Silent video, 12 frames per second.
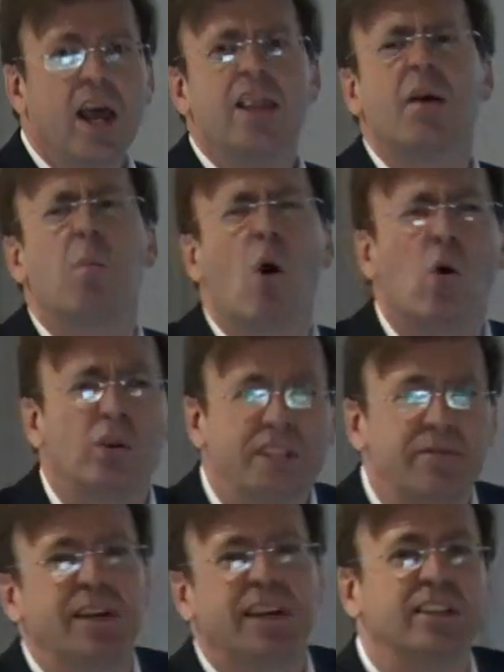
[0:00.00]
the more
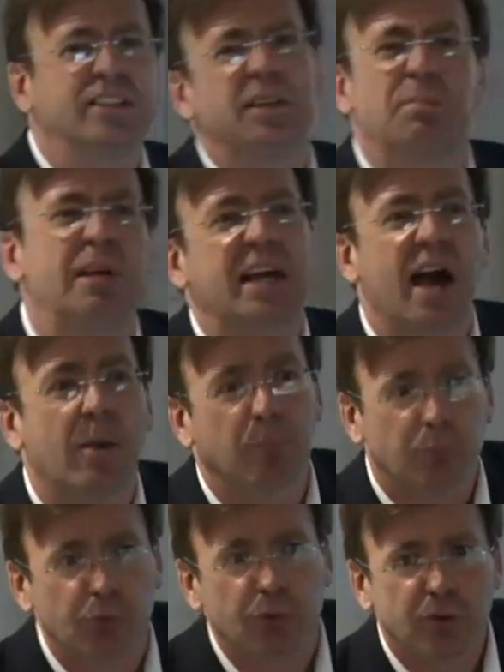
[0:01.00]
difficult it
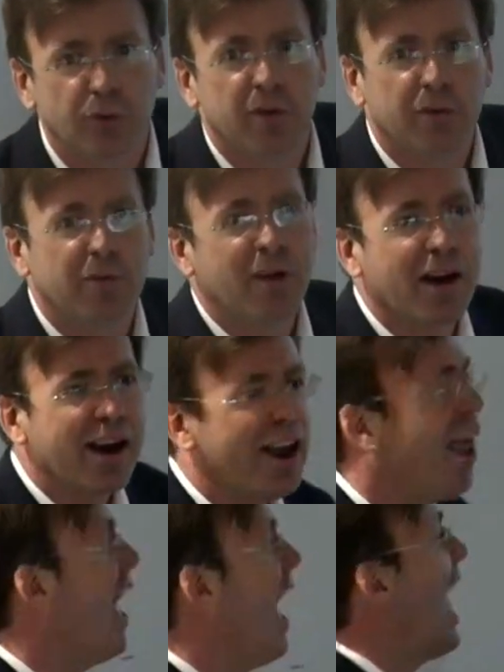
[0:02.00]
becomes right?
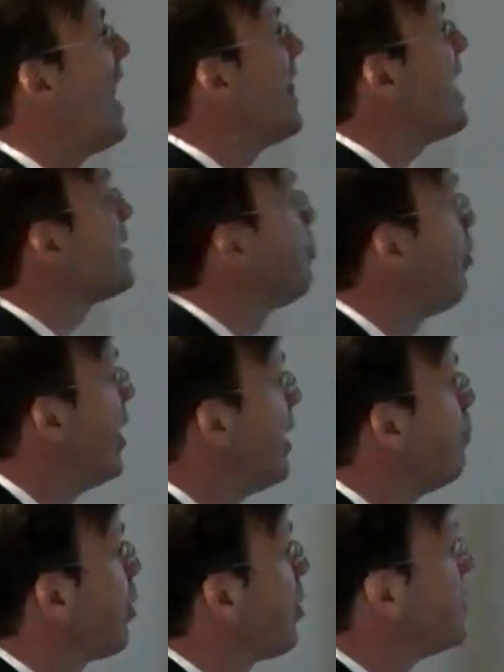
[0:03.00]
And that's brilliant because